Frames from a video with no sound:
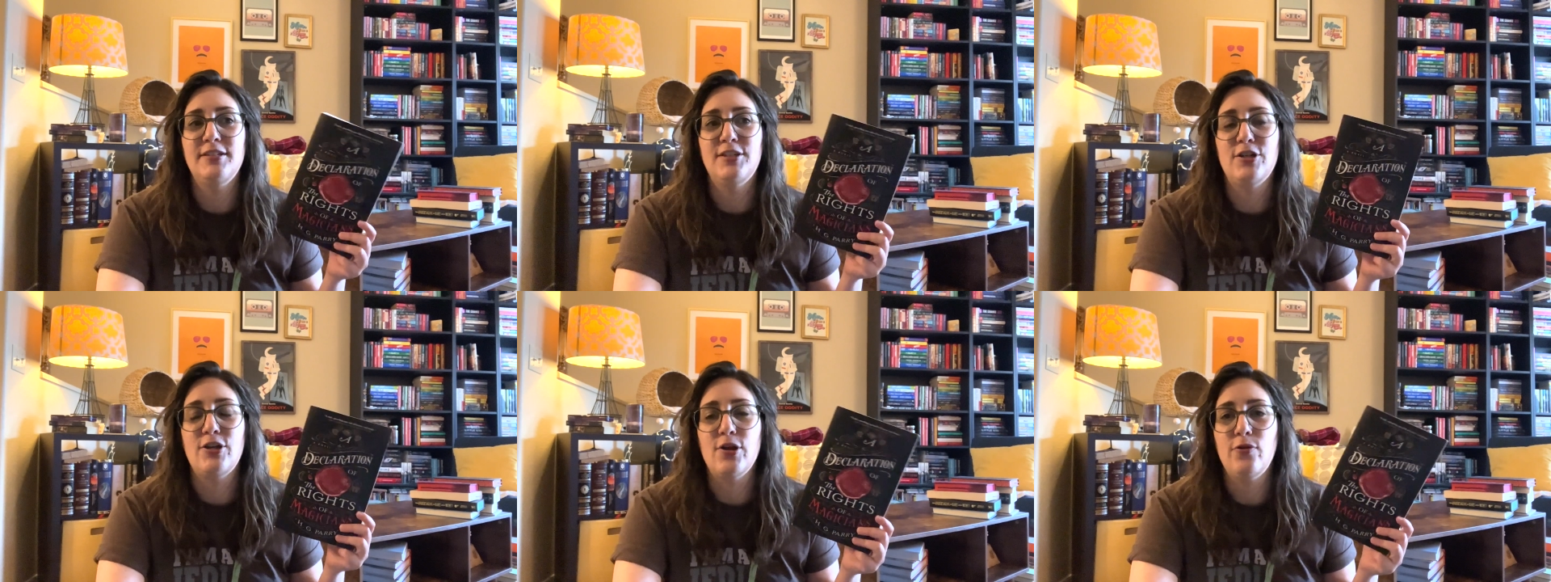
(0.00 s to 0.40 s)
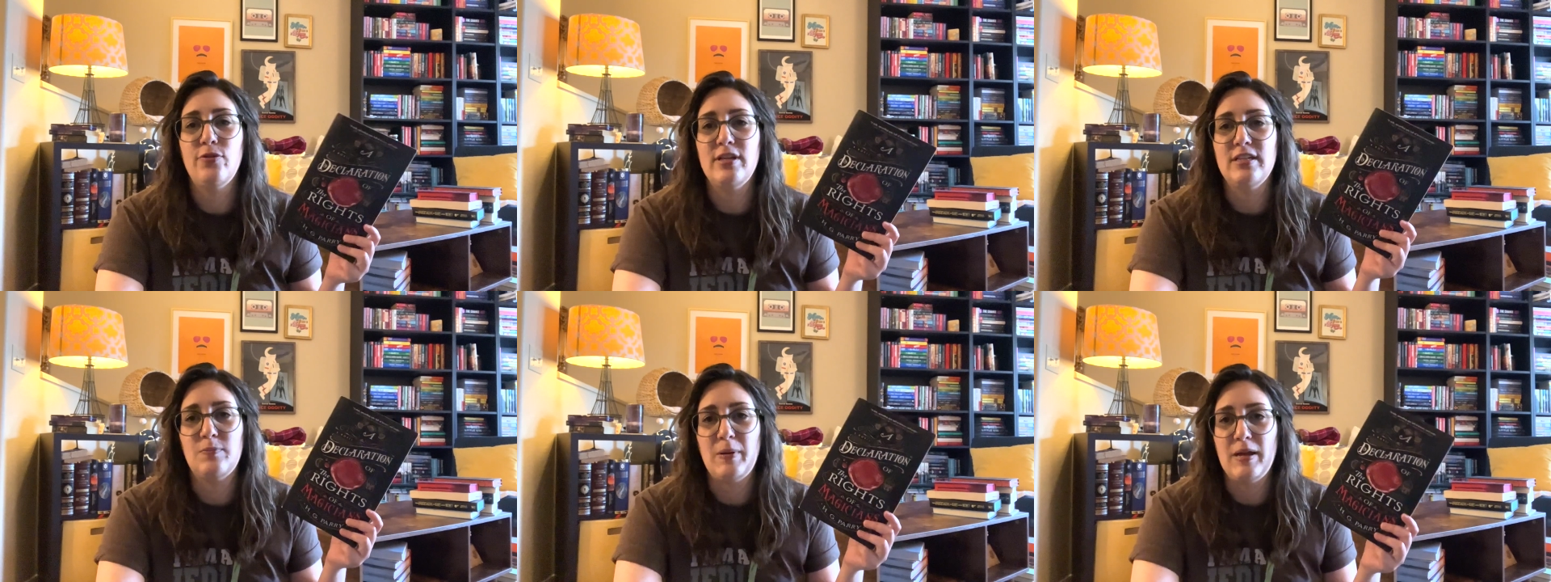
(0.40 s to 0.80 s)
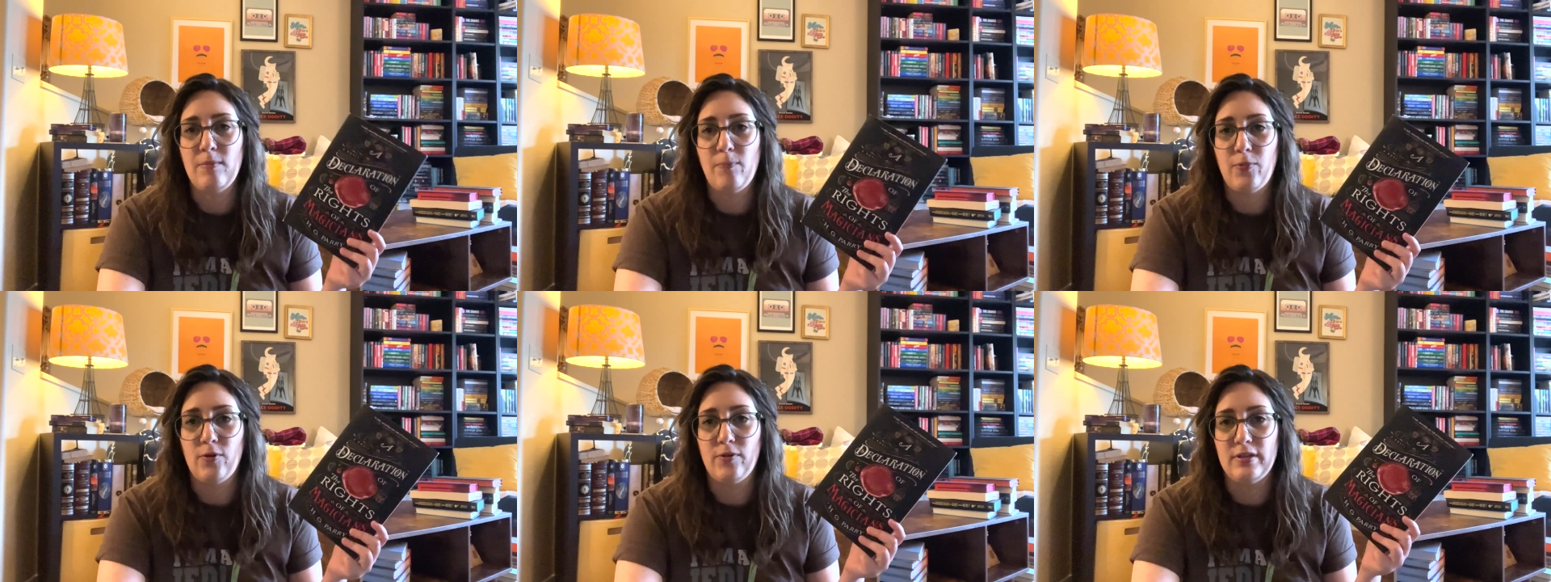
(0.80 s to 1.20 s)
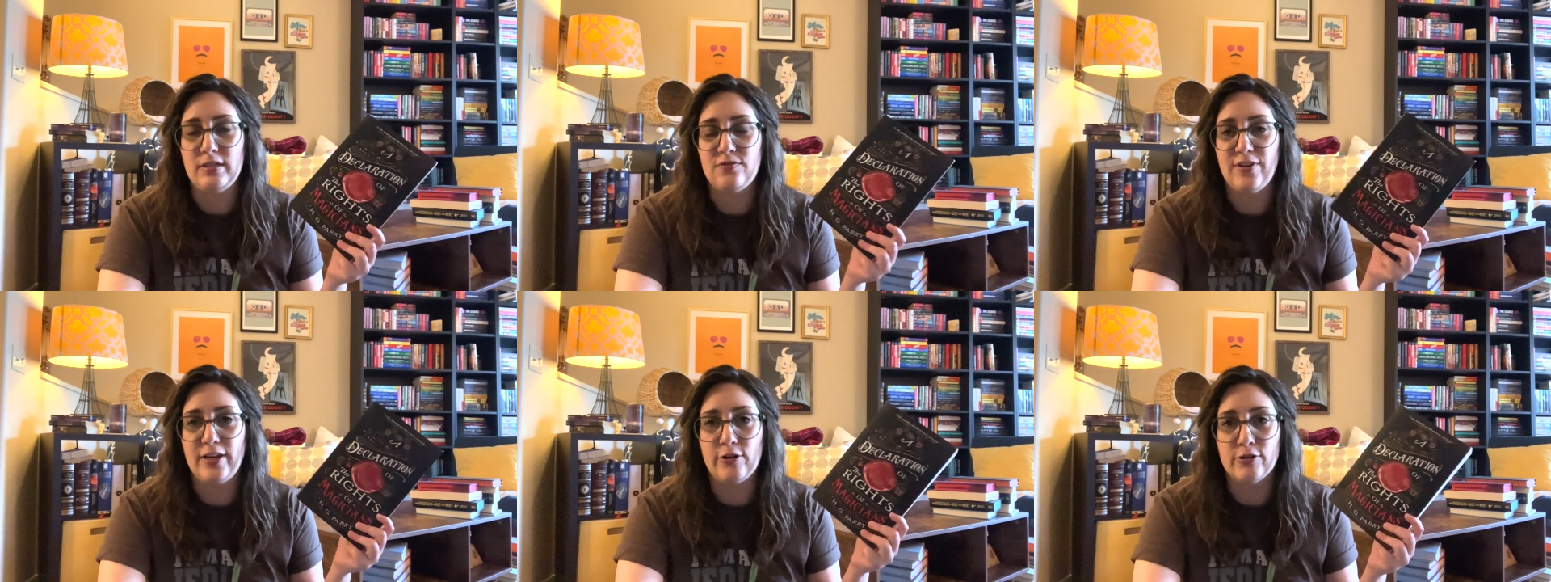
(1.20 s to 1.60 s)
to know these people, these
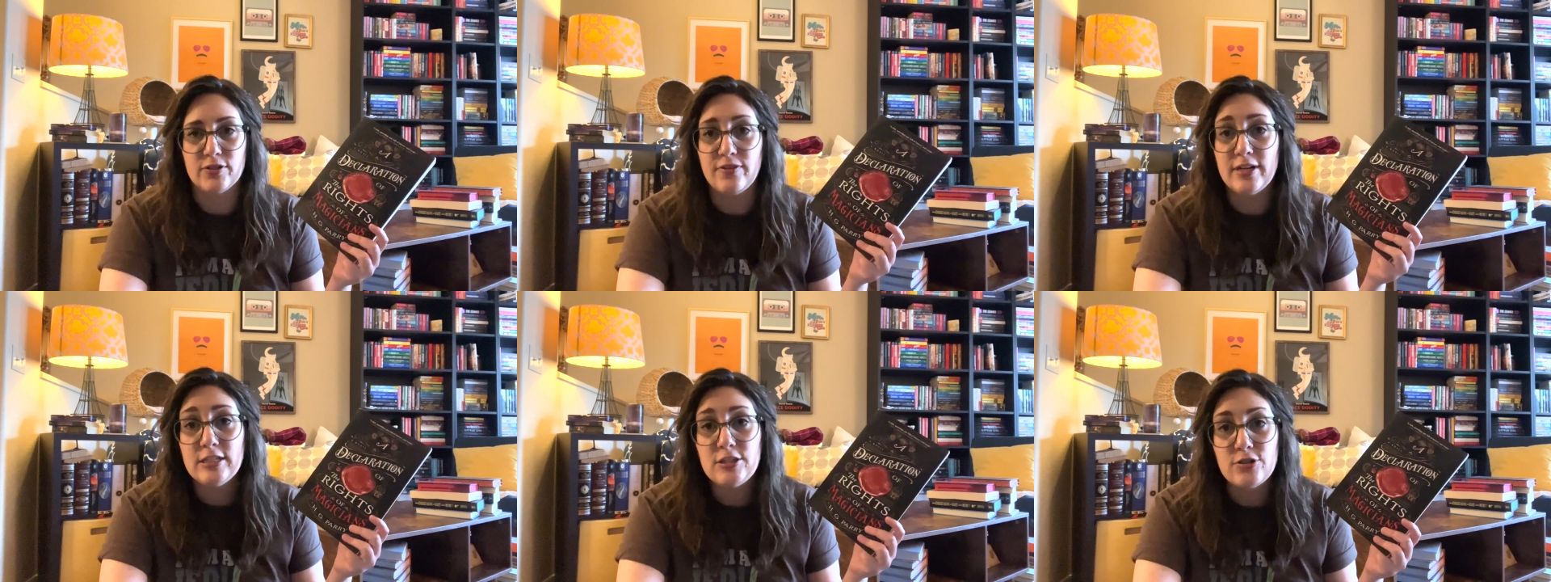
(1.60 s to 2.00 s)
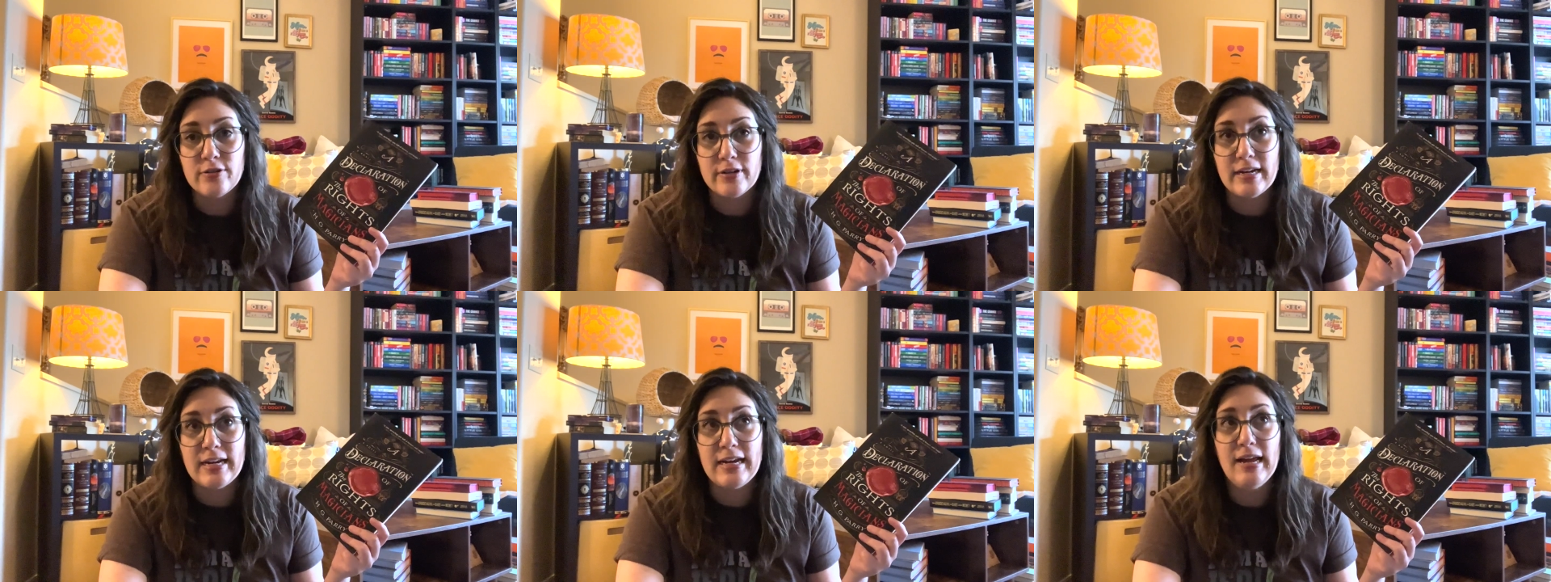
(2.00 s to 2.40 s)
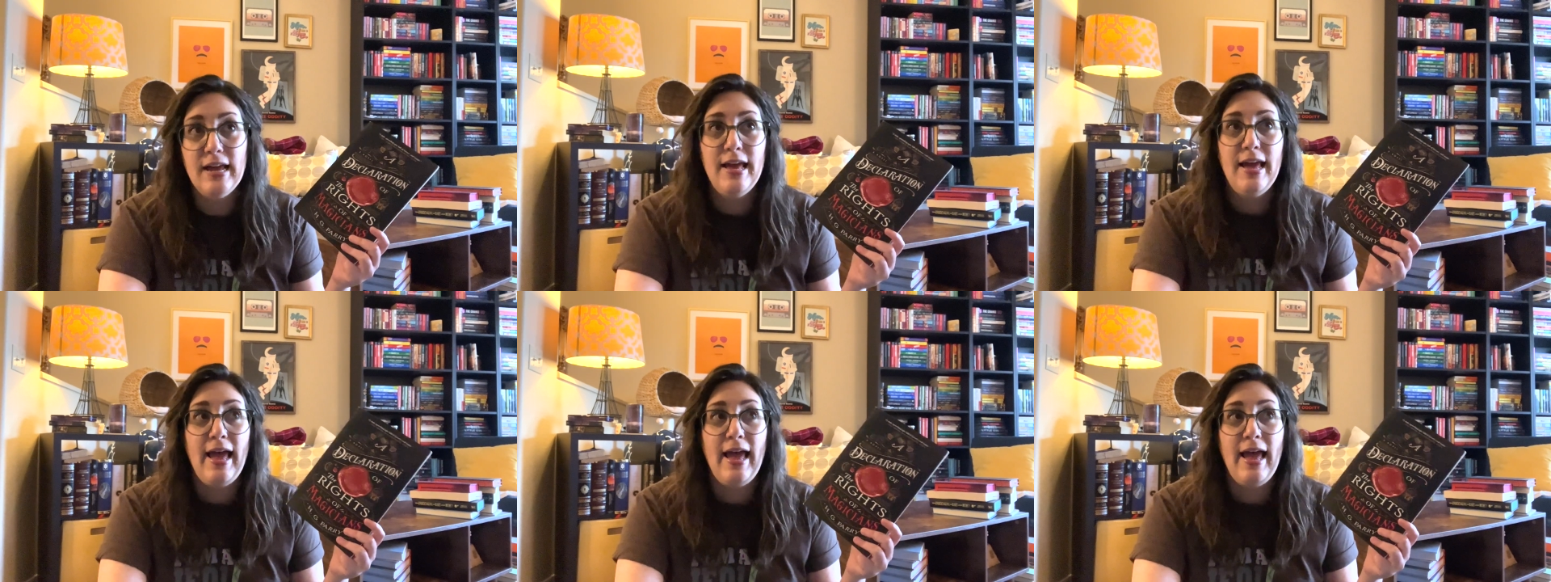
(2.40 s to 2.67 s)
figures of history,